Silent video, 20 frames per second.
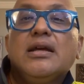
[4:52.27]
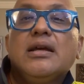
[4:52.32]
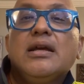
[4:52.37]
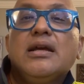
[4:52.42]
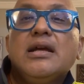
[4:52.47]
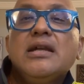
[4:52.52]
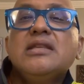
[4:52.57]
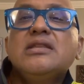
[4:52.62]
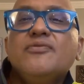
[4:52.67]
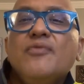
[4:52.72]

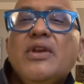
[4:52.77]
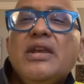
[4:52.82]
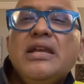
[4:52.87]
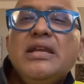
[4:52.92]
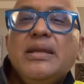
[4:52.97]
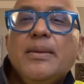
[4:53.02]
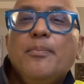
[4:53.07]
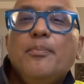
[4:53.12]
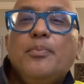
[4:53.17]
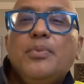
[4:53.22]
It is very
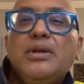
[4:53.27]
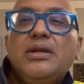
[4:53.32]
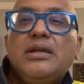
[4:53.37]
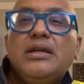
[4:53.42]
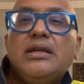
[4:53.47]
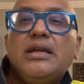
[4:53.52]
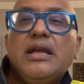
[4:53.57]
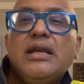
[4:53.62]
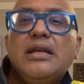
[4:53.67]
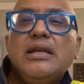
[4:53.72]

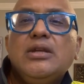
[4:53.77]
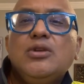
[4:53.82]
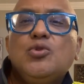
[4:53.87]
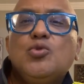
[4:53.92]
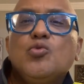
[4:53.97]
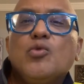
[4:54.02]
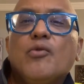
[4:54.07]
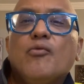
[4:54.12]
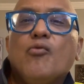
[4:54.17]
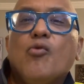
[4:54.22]
updating
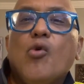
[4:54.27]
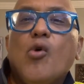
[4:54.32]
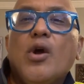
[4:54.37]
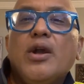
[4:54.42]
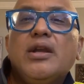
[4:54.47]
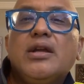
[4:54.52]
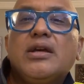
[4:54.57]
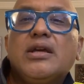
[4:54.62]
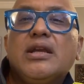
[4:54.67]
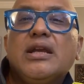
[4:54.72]
to
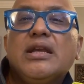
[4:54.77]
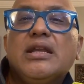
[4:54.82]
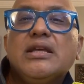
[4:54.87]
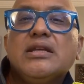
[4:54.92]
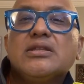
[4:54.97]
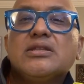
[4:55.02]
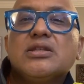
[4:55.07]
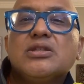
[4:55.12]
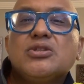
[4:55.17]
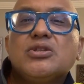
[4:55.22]
avoid creating
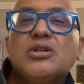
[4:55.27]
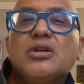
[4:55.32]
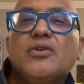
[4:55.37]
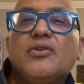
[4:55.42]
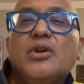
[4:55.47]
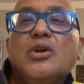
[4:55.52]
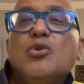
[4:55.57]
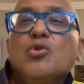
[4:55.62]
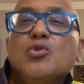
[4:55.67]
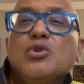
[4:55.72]
such a
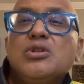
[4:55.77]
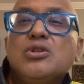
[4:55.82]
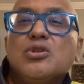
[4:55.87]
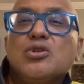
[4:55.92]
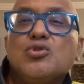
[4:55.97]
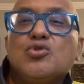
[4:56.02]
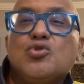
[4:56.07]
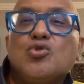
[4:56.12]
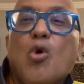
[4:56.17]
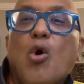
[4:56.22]

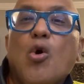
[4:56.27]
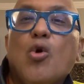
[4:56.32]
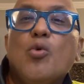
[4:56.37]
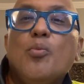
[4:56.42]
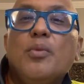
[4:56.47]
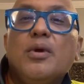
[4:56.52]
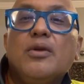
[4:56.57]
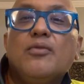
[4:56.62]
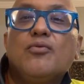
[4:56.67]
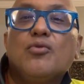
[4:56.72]
rigorous
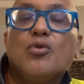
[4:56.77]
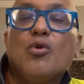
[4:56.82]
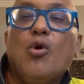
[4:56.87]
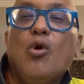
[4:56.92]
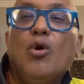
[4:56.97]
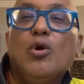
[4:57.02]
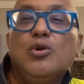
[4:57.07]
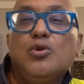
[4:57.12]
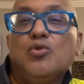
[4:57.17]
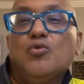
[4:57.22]
document for
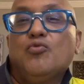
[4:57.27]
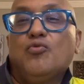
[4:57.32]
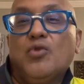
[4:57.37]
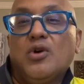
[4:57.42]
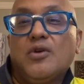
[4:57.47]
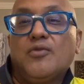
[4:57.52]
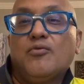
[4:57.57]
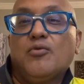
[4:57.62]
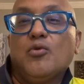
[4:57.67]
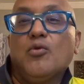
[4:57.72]
all your
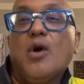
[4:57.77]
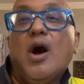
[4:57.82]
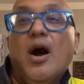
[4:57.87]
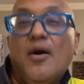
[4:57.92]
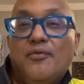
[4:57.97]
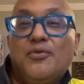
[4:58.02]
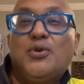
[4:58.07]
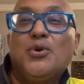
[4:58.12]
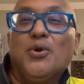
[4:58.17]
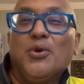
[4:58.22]
workflow.
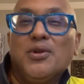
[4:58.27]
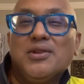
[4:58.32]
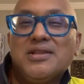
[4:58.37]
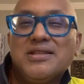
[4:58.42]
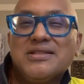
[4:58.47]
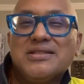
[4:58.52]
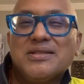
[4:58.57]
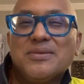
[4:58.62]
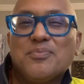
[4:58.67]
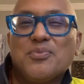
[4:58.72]
After all,
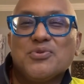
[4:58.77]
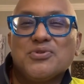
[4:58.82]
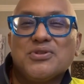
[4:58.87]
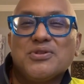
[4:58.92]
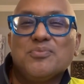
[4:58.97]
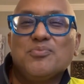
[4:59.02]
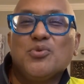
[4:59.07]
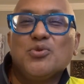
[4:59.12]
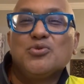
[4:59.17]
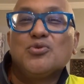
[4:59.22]
this is a process
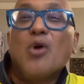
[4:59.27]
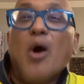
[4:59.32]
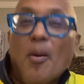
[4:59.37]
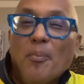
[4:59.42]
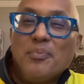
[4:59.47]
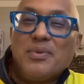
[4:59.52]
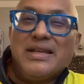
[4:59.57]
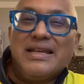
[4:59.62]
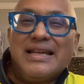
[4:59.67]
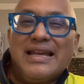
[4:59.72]
both
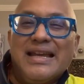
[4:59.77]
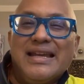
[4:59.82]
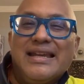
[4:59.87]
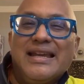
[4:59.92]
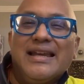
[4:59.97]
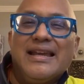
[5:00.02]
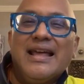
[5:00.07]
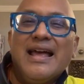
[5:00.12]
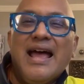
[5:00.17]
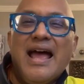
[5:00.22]

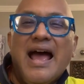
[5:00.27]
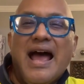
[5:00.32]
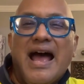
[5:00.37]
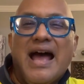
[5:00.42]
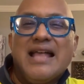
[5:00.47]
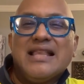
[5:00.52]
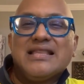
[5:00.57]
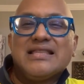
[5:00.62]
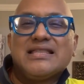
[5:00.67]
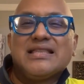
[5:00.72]
complicated
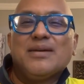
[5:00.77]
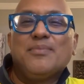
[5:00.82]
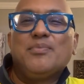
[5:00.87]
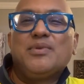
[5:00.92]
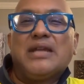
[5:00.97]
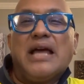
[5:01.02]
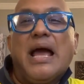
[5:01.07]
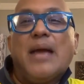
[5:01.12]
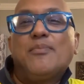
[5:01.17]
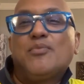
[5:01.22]
and
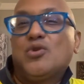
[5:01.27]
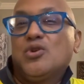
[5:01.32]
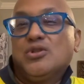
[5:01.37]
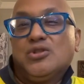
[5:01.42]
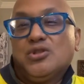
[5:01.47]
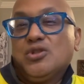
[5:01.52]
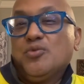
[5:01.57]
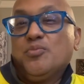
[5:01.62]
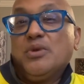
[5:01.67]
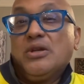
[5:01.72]
sometimes
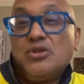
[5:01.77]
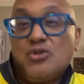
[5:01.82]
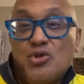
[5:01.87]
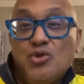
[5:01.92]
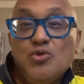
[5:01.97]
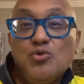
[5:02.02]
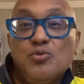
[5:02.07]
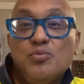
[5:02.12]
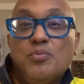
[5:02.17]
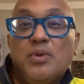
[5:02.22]
consuming
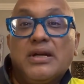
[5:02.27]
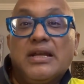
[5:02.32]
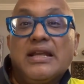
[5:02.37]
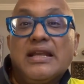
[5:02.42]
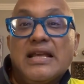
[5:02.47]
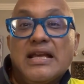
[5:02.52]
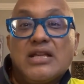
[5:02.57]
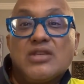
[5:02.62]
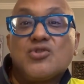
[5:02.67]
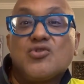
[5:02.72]
too, but an
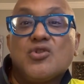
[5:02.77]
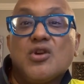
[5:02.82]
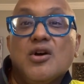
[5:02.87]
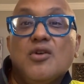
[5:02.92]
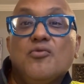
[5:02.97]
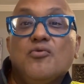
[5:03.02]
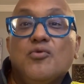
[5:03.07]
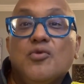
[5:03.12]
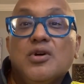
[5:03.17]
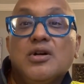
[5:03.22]
extra
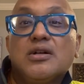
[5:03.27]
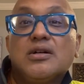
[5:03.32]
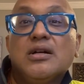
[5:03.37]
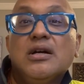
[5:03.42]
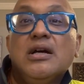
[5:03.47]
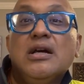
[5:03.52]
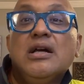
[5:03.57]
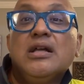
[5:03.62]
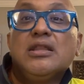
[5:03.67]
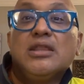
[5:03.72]
work
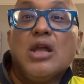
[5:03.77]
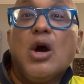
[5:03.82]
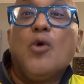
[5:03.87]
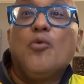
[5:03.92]
now